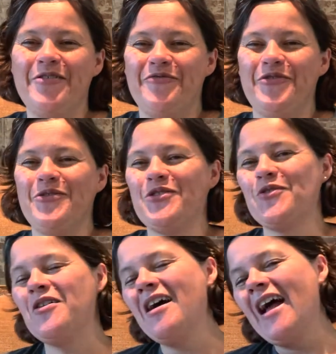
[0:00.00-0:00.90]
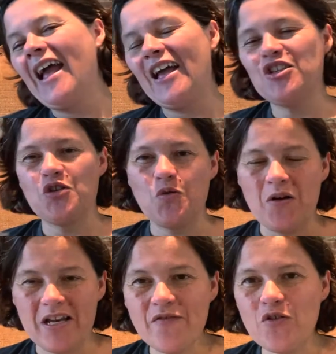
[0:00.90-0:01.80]
refuse to answer
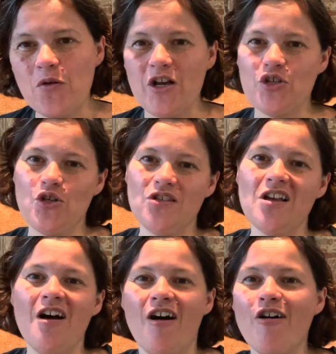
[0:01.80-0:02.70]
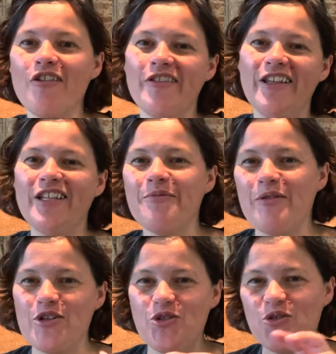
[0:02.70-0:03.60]
what if questions, other than that
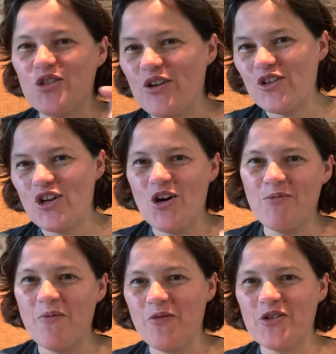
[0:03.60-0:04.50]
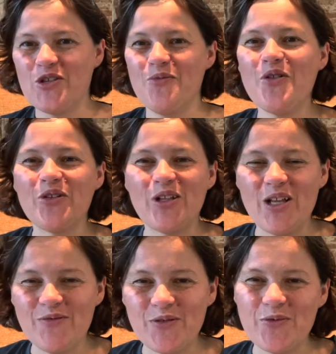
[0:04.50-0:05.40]
my students come up with some other
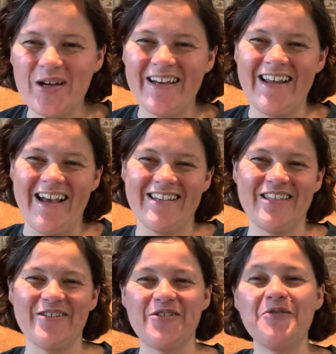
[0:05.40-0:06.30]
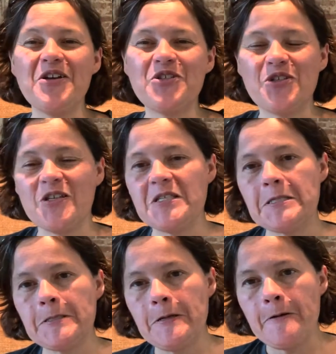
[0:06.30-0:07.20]
clever way to ask their
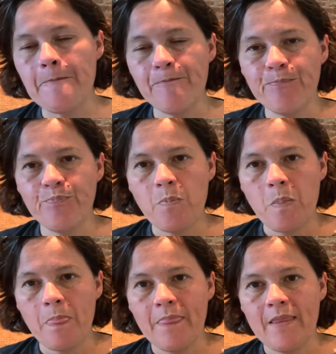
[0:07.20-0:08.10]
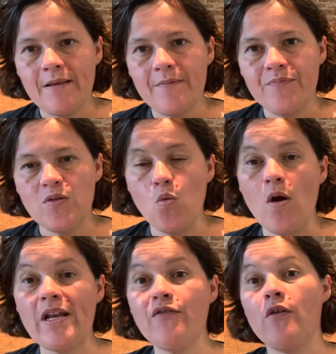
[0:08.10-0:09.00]
questions. The
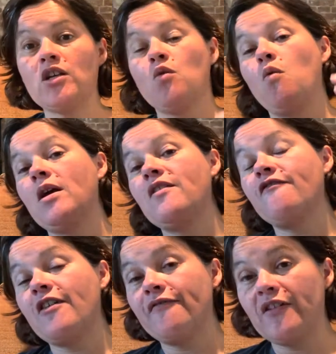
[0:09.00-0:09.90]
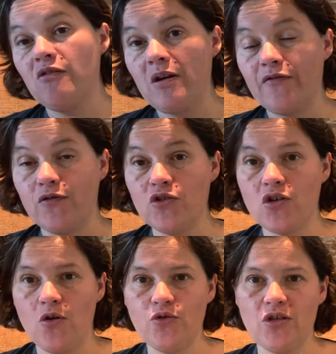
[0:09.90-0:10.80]
what if question, what if I fail my first
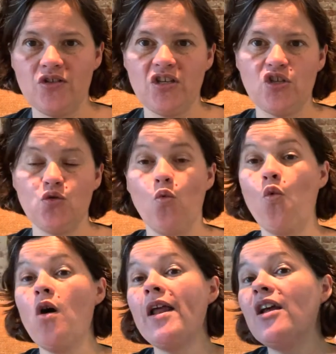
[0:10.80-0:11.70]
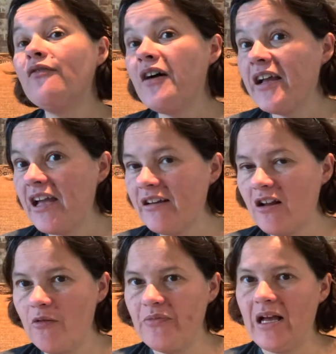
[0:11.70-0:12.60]
coaching session? What if I can't
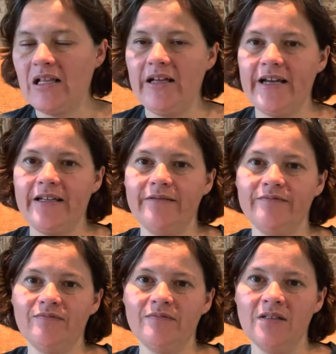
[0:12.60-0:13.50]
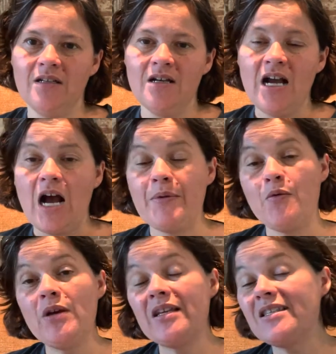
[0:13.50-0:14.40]
help that client? I mean,
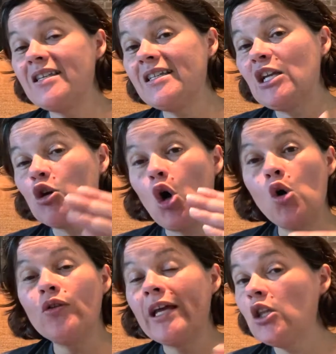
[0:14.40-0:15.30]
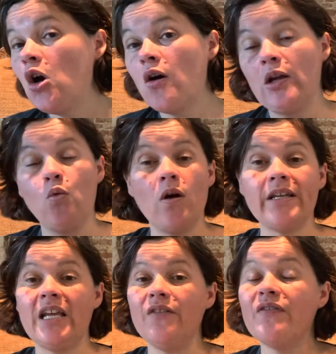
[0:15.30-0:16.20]
we can sit here all day long and what
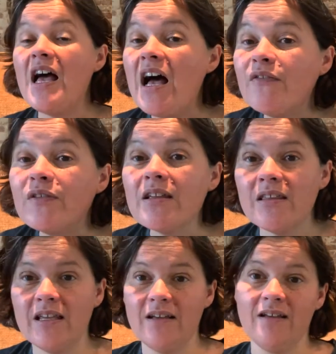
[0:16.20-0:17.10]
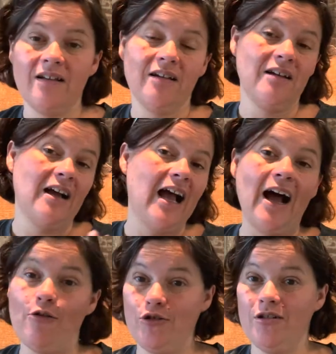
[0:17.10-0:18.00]
if everything
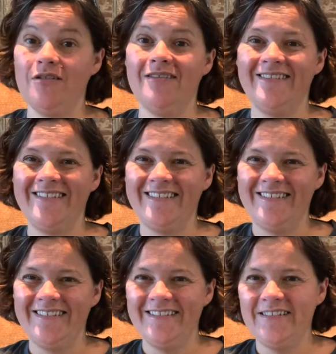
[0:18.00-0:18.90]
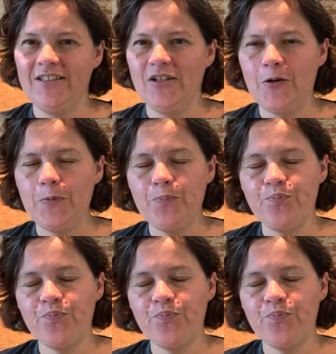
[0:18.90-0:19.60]
out, you know?